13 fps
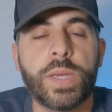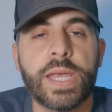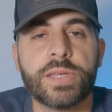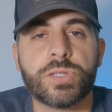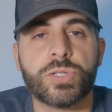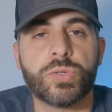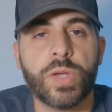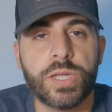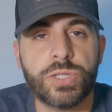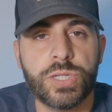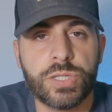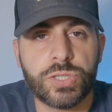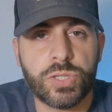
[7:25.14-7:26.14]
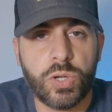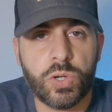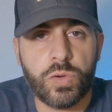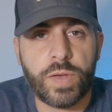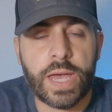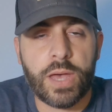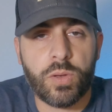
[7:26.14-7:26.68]
he has the Trangia
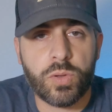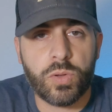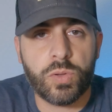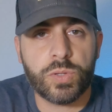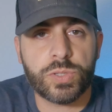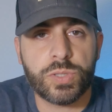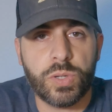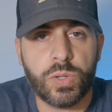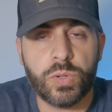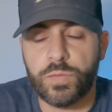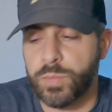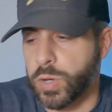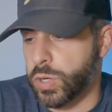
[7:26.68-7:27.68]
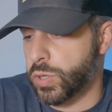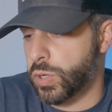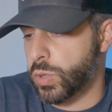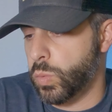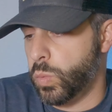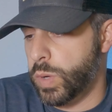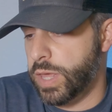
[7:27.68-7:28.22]
stove, alcohol stove
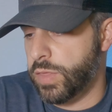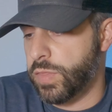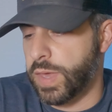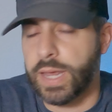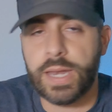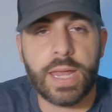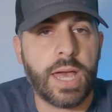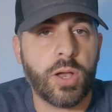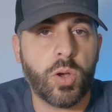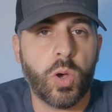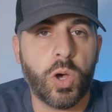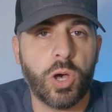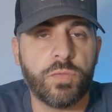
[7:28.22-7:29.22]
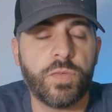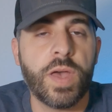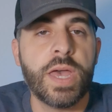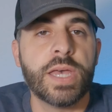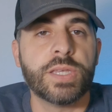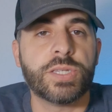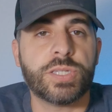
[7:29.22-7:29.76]
burner with a knockoff
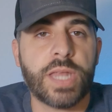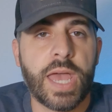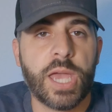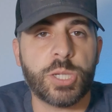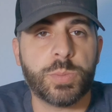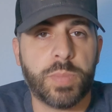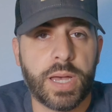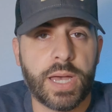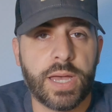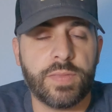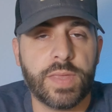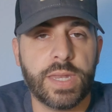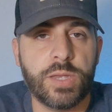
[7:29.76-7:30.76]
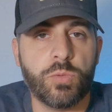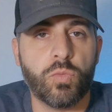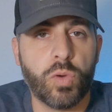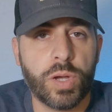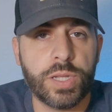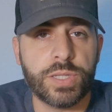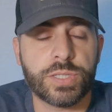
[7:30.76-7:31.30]
Stash pot that he
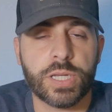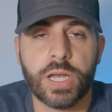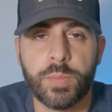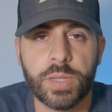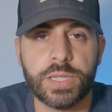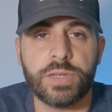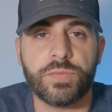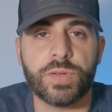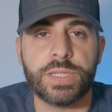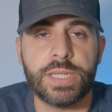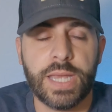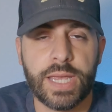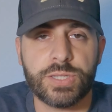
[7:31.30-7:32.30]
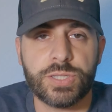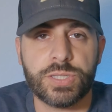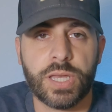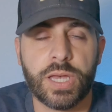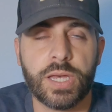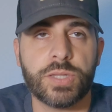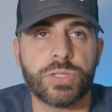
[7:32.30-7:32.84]
runs a couple of different tests
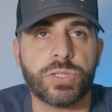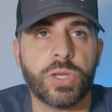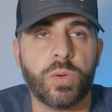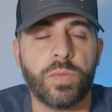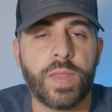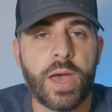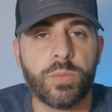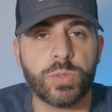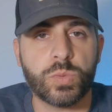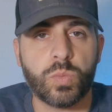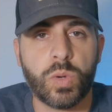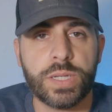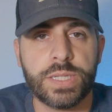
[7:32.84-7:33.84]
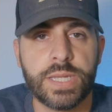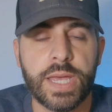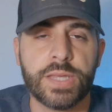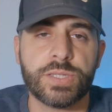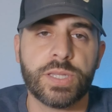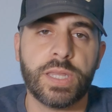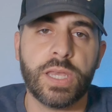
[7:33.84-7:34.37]
on. So that was one
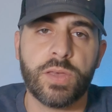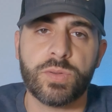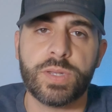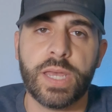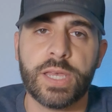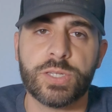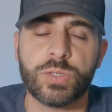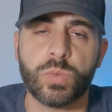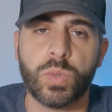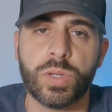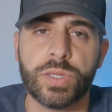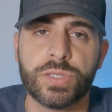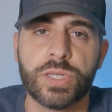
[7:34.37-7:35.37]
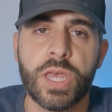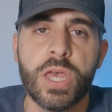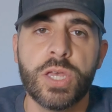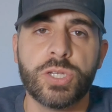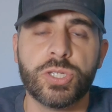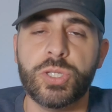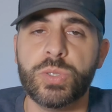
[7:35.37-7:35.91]
test, and the other test was
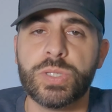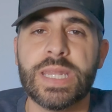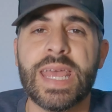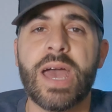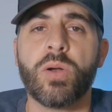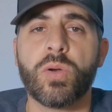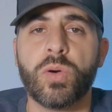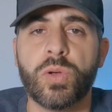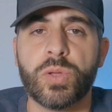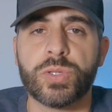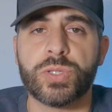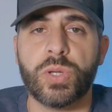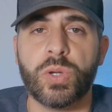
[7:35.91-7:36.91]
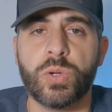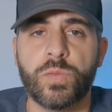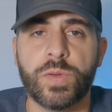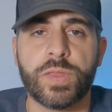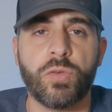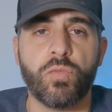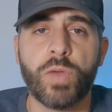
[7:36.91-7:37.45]
just using the alcohol stove
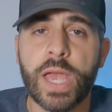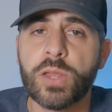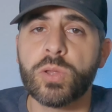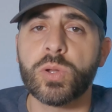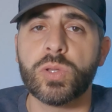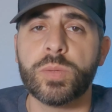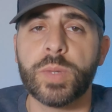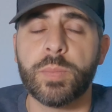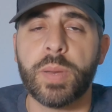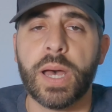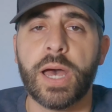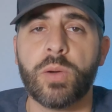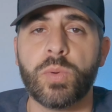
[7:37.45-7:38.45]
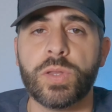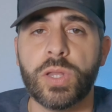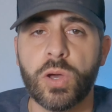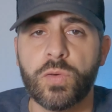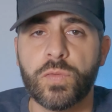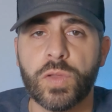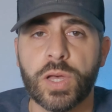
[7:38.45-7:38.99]
with a regular aluminum pot with
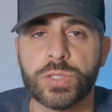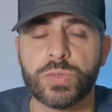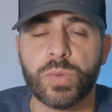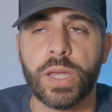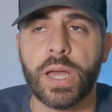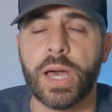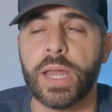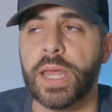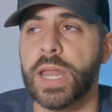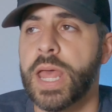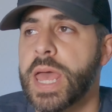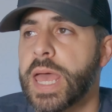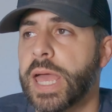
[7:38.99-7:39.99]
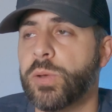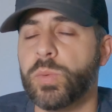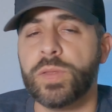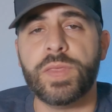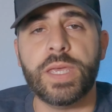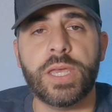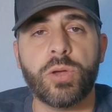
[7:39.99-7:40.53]
no flux ring on it. And
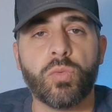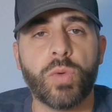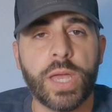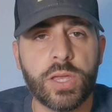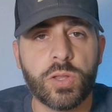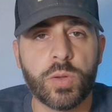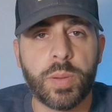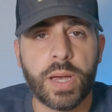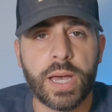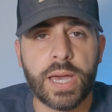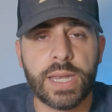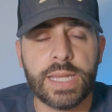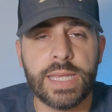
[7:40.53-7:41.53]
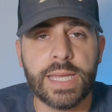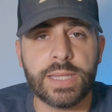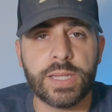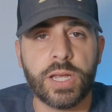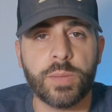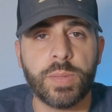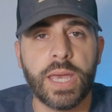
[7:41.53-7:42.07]
with the regular pot, he ended
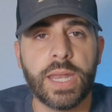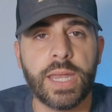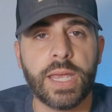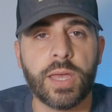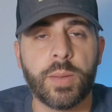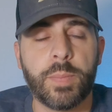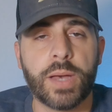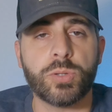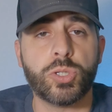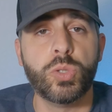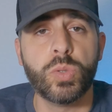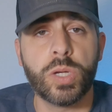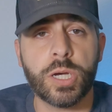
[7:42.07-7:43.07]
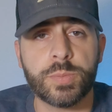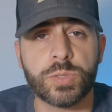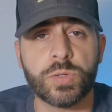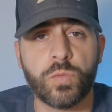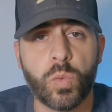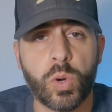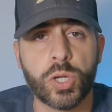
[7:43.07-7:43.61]
up getting about 2 cups
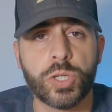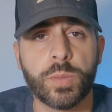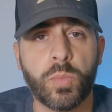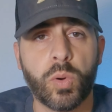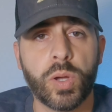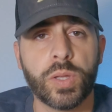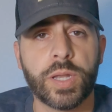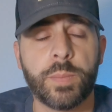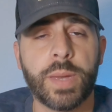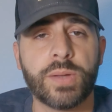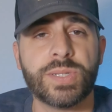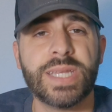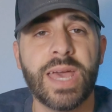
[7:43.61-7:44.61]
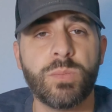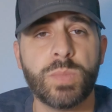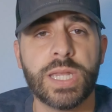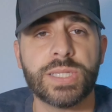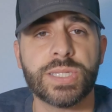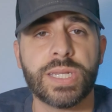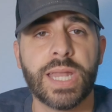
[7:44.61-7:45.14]
of water to boil in about 10
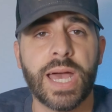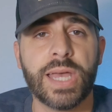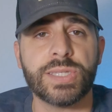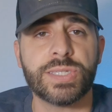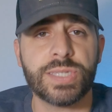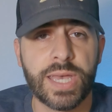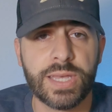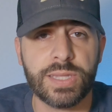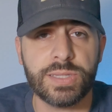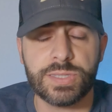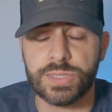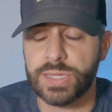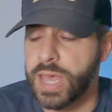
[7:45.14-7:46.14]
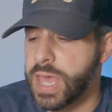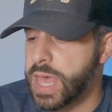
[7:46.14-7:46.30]
minutes and 9 seconds.